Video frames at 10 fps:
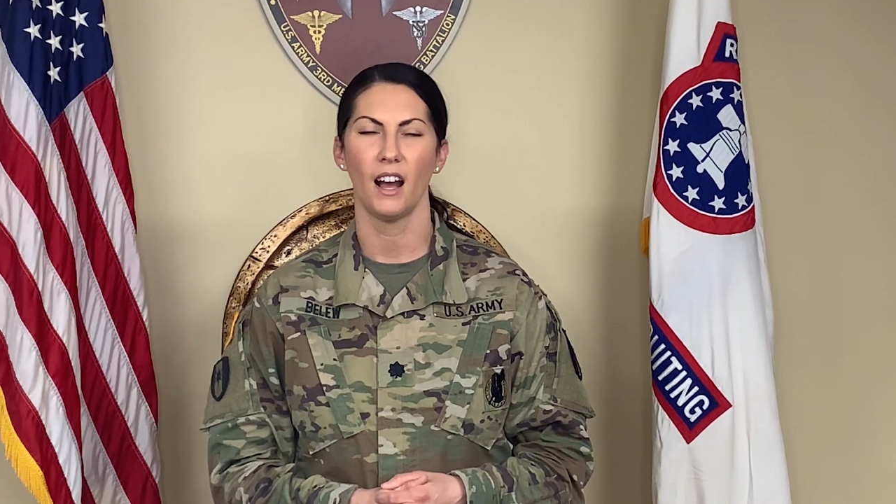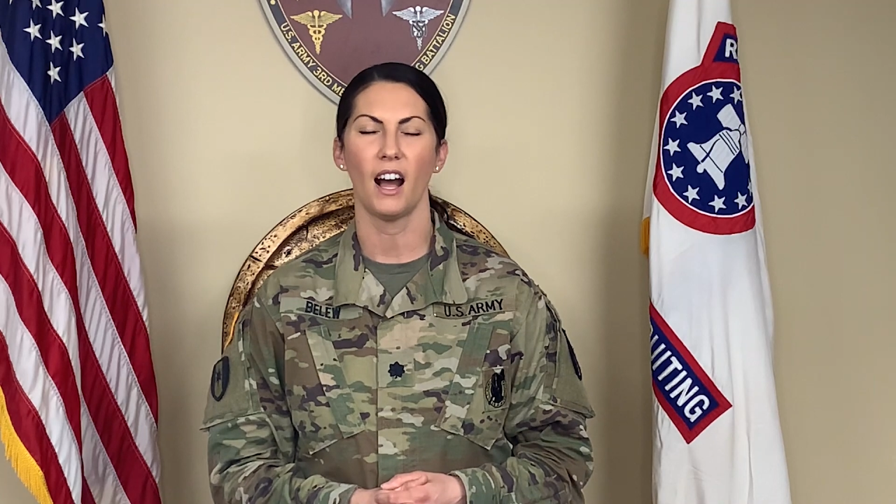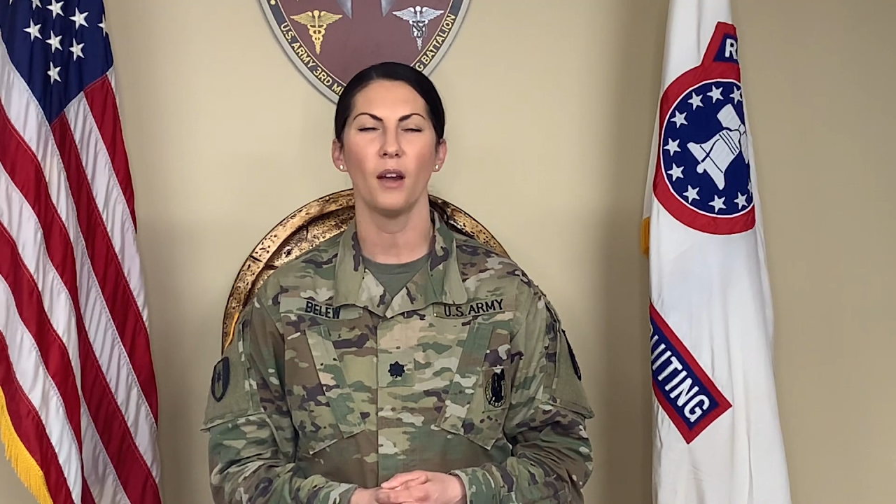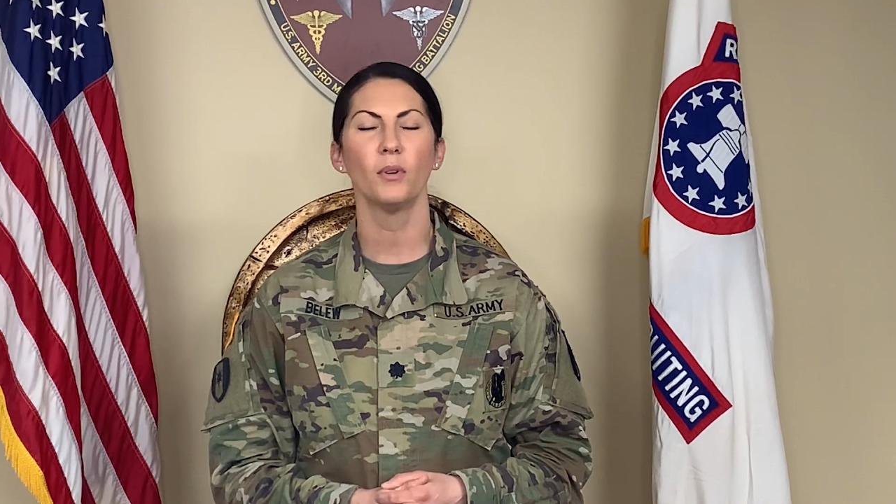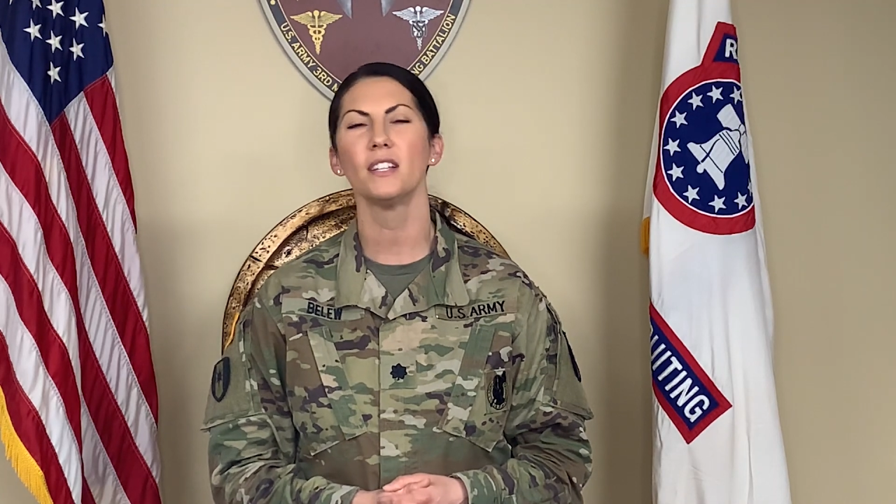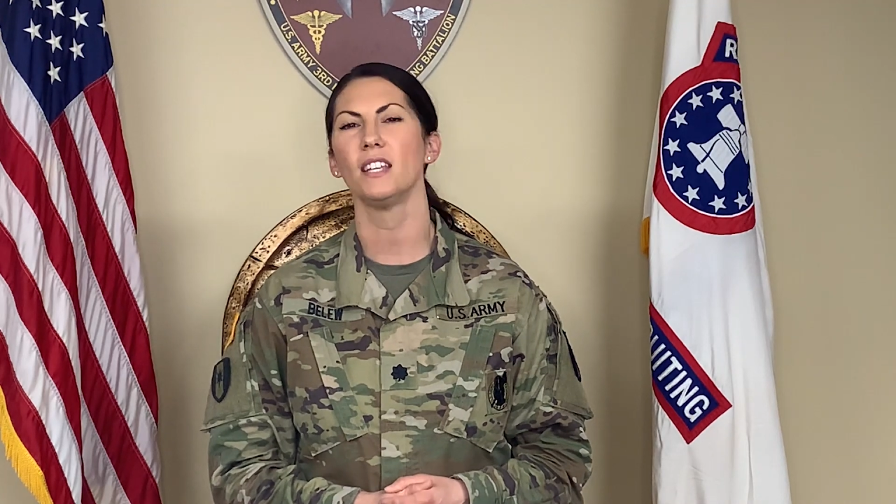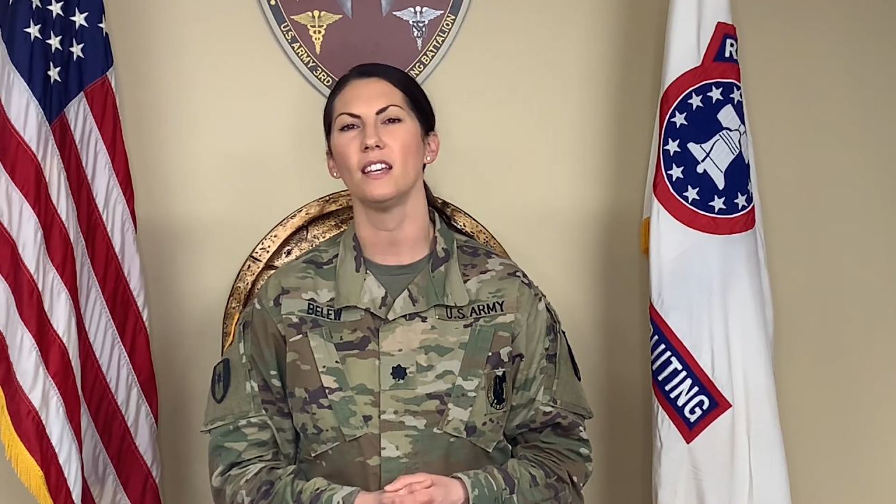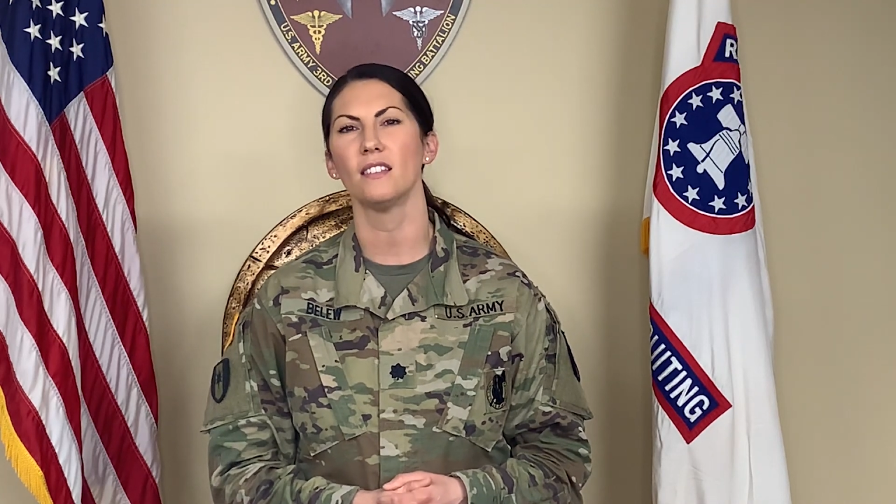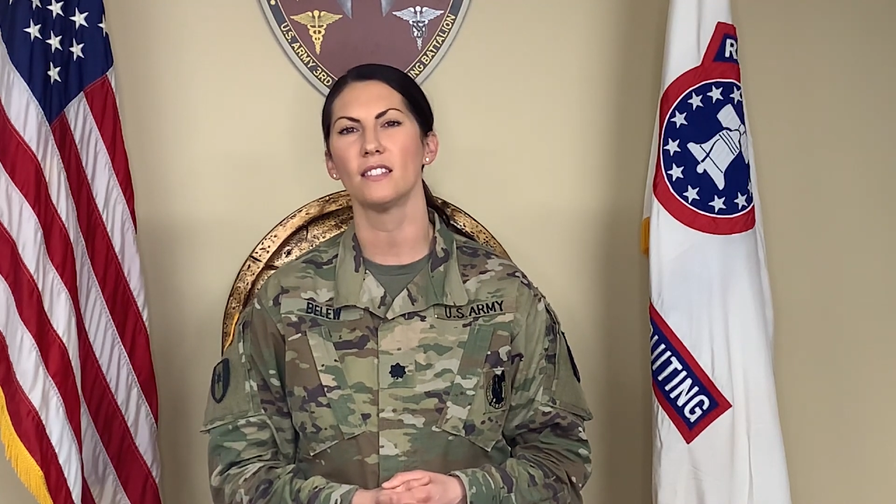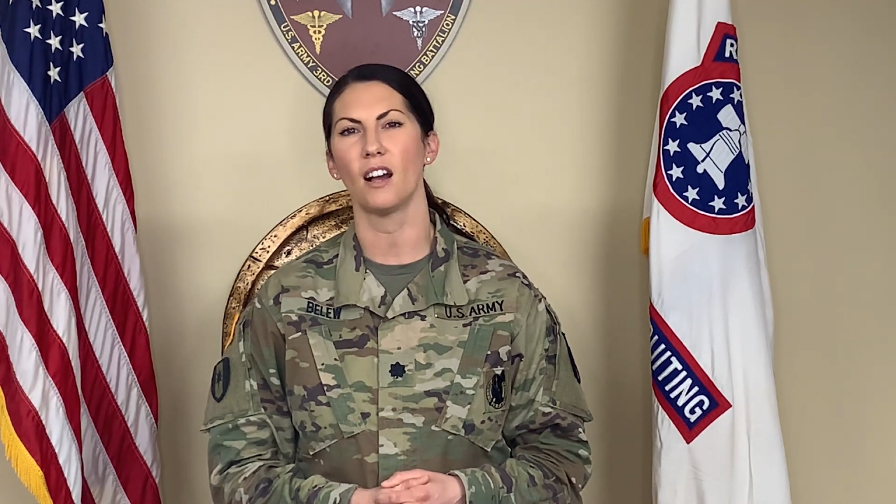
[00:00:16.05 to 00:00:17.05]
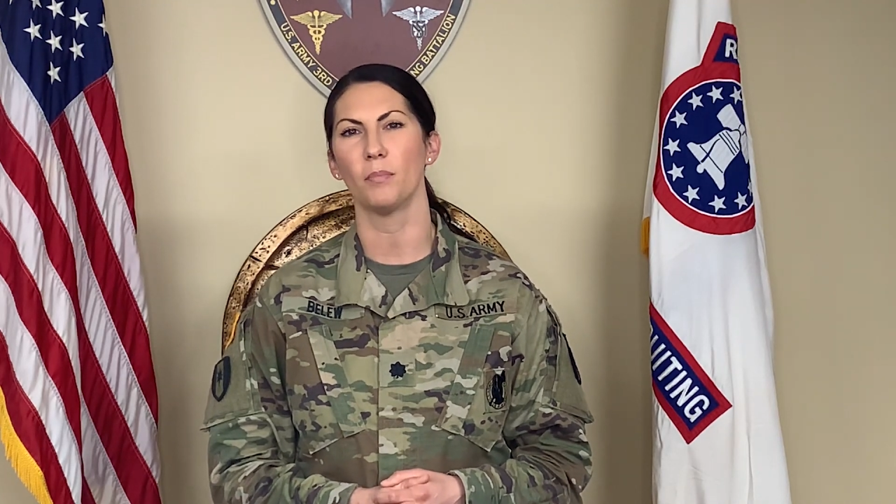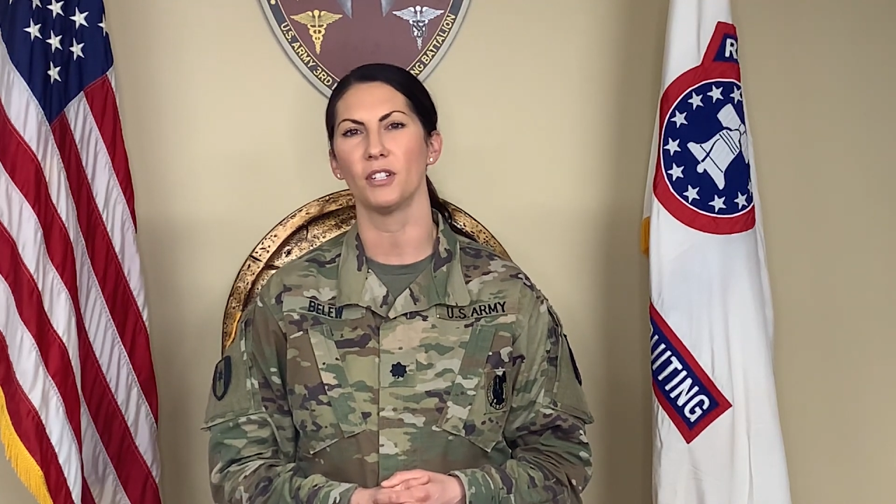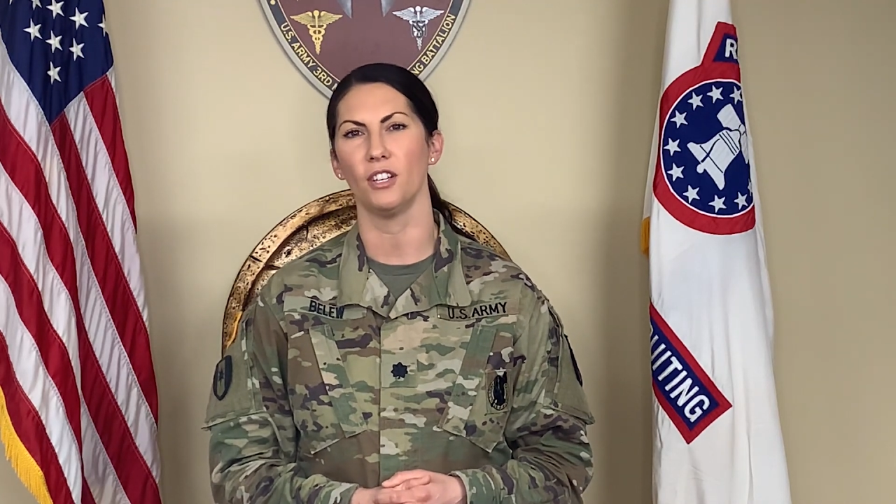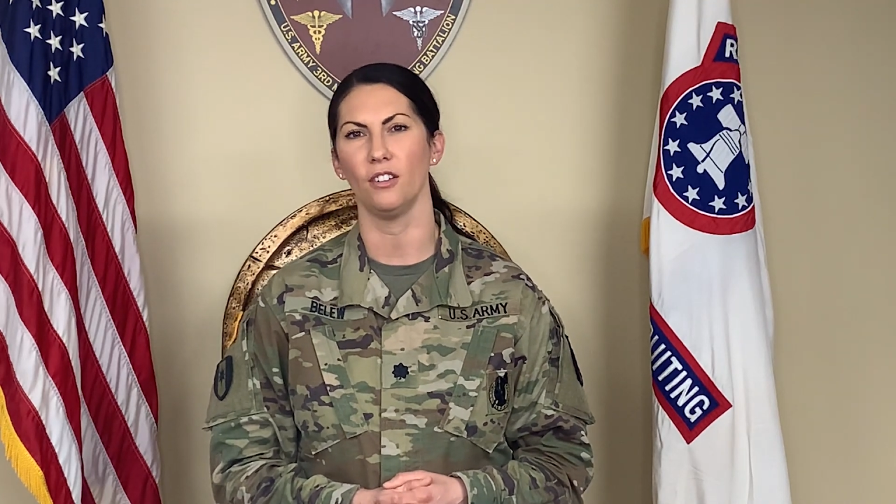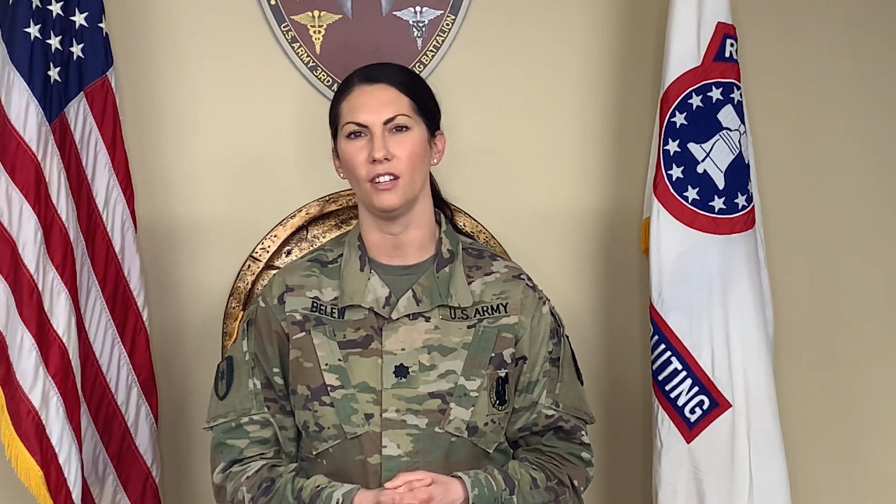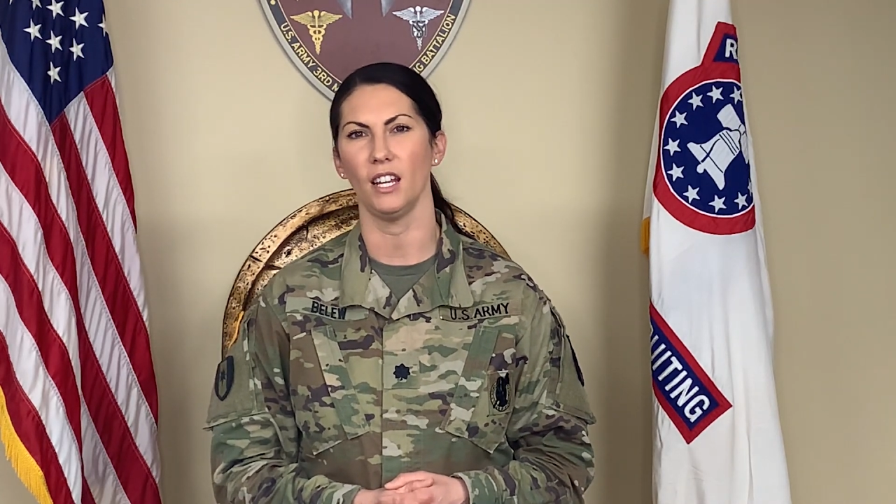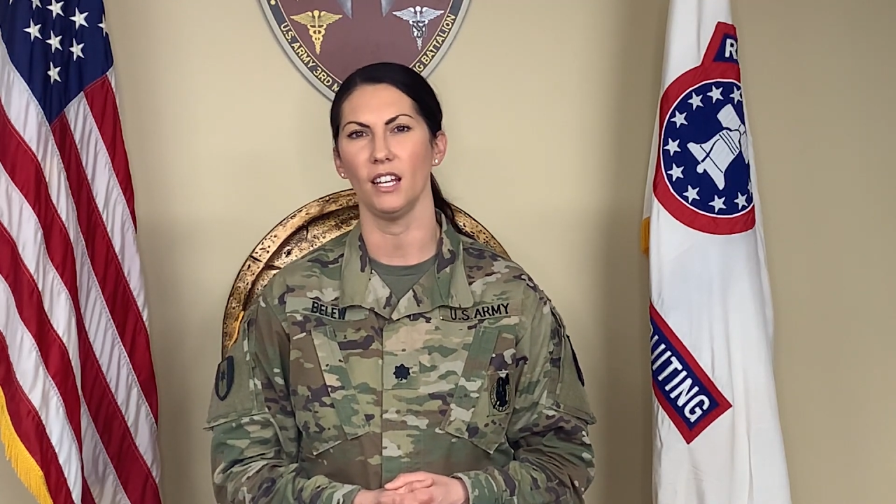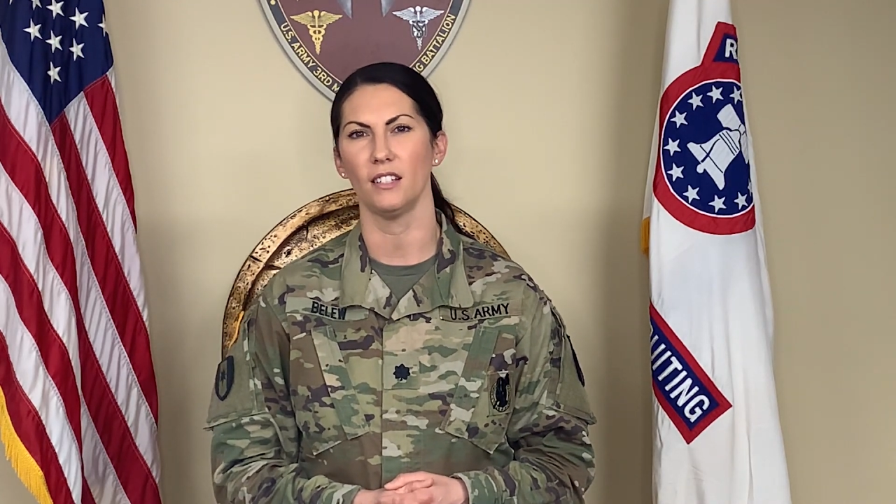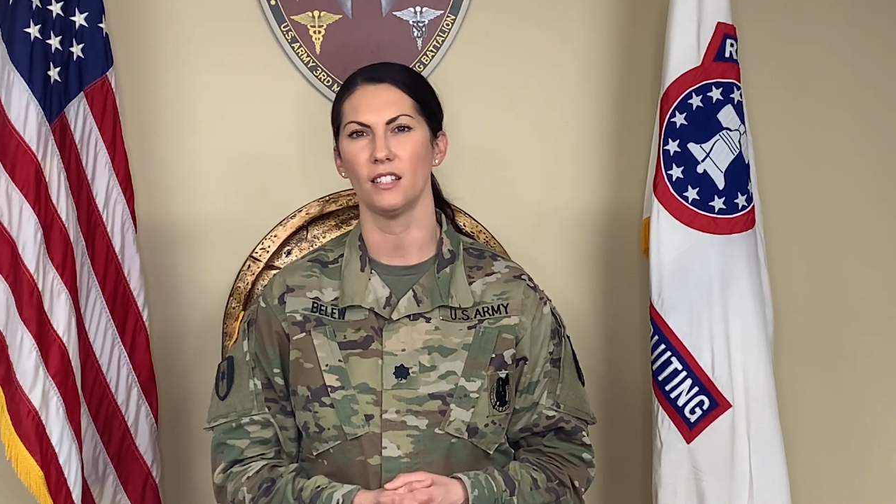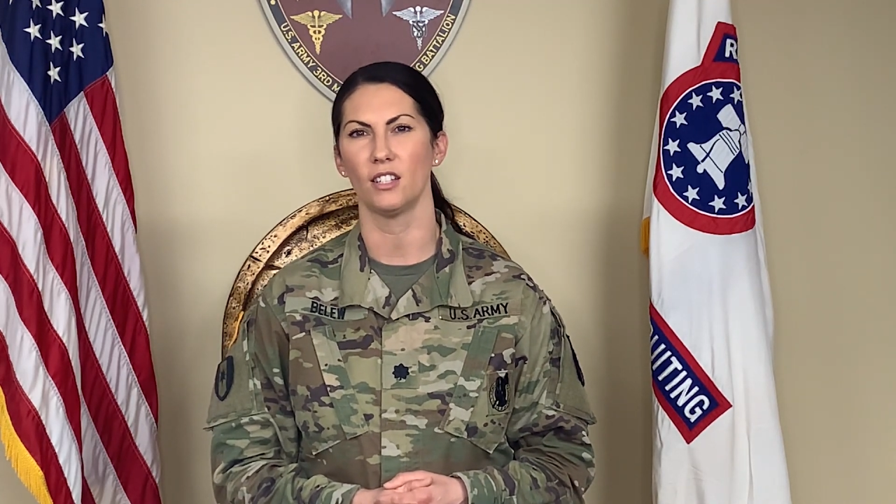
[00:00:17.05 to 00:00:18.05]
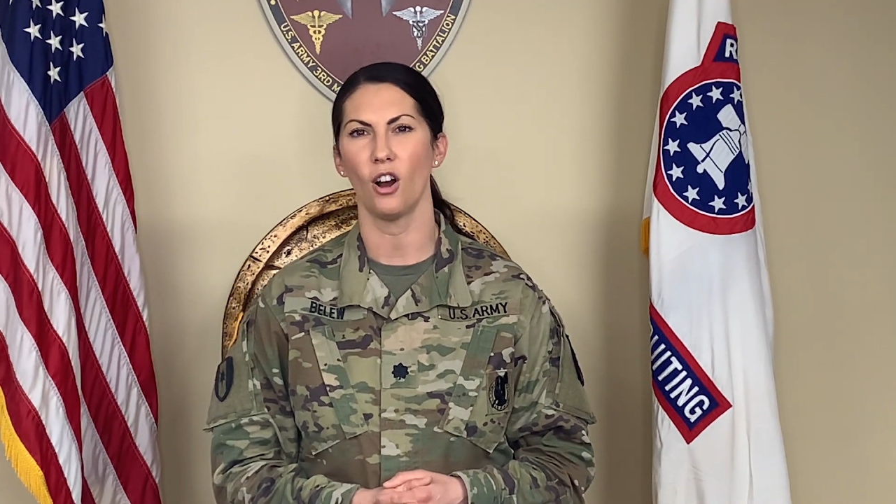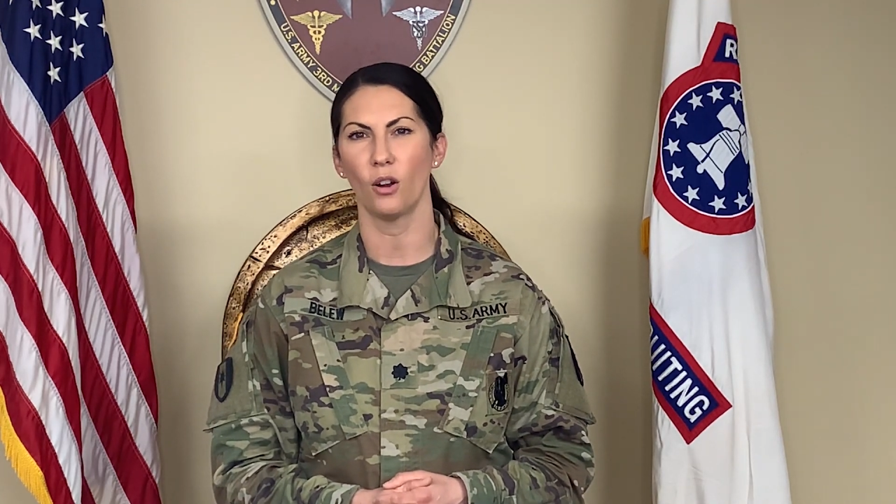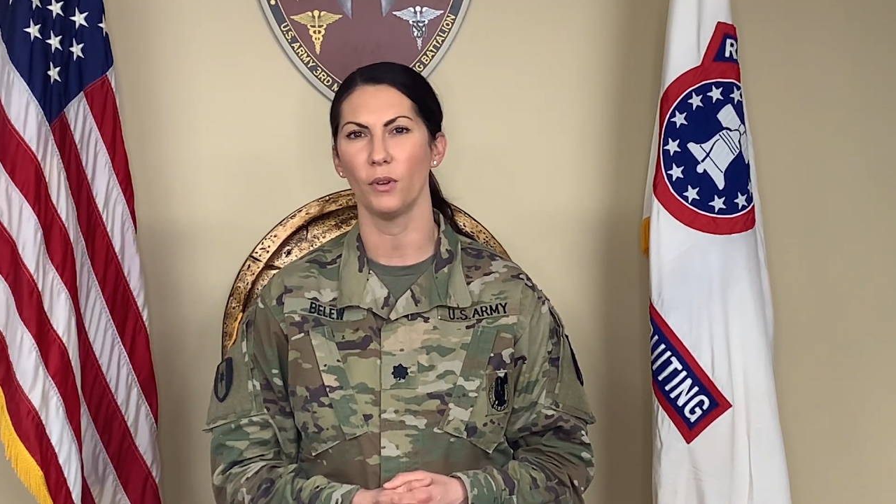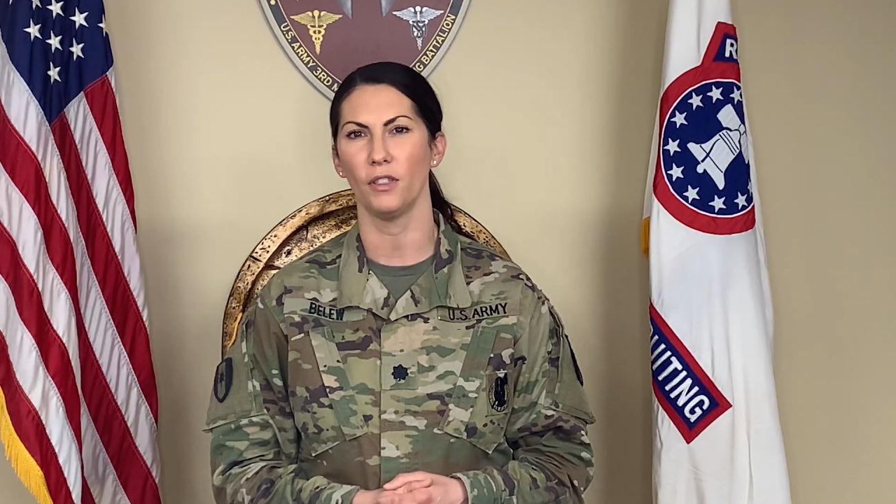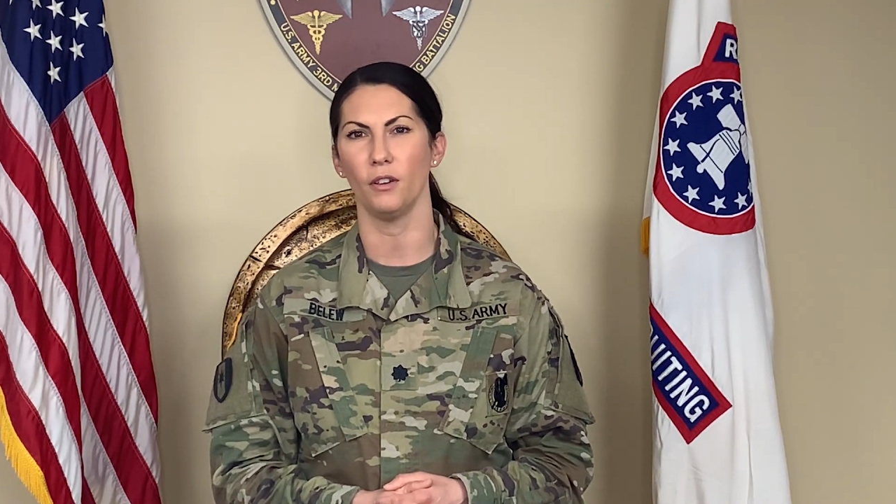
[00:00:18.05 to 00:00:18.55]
I want to take this opportunity to talk with